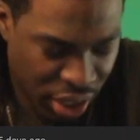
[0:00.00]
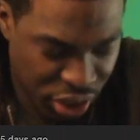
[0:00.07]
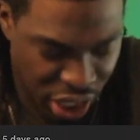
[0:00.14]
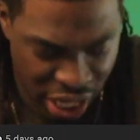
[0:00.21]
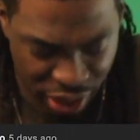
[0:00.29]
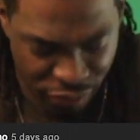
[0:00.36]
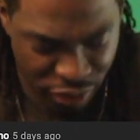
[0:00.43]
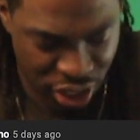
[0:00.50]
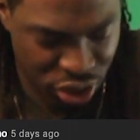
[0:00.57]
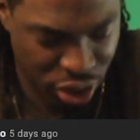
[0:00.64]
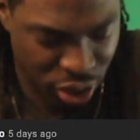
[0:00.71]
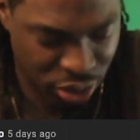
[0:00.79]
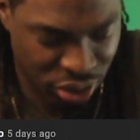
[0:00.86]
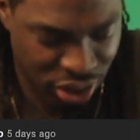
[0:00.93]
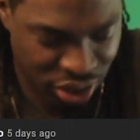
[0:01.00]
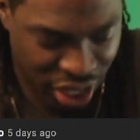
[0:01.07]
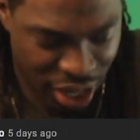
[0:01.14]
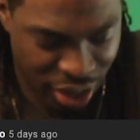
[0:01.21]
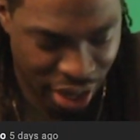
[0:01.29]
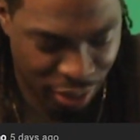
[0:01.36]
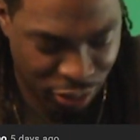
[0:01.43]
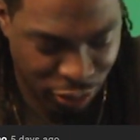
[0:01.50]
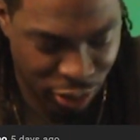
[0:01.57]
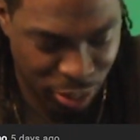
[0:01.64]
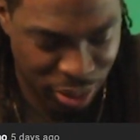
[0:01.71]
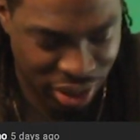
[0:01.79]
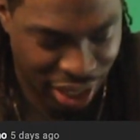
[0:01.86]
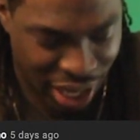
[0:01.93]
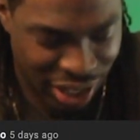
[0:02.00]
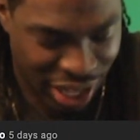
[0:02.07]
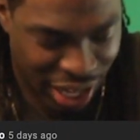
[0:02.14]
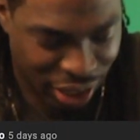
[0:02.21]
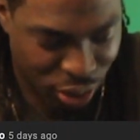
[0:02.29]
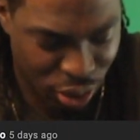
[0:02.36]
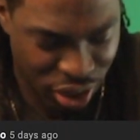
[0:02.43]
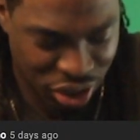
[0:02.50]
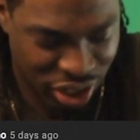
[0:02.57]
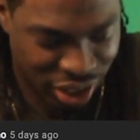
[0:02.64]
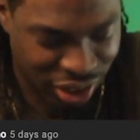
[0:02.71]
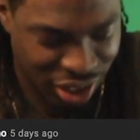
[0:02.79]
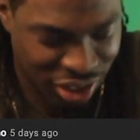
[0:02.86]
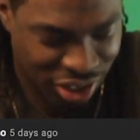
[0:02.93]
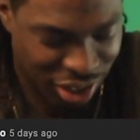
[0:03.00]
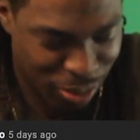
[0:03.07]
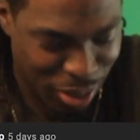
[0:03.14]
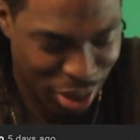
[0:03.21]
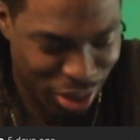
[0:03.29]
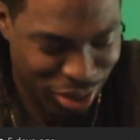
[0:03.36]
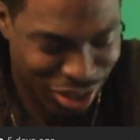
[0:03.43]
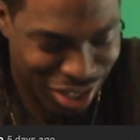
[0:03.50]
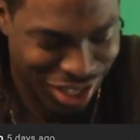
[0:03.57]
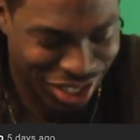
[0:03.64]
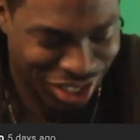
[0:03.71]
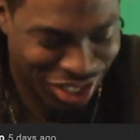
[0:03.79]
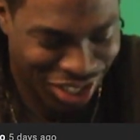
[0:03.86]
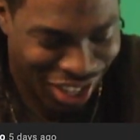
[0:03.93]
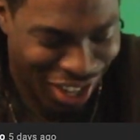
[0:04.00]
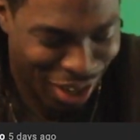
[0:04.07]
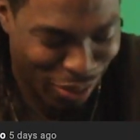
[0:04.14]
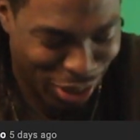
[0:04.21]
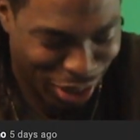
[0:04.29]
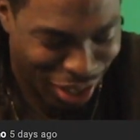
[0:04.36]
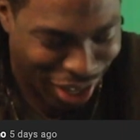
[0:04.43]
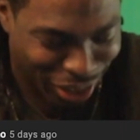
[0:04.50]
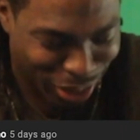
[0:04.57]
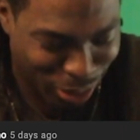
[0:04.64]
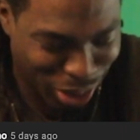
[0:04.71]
JFN chooses Gary after filming Skateline. Crushed it, looks in the mirror, sees his tie over the collar.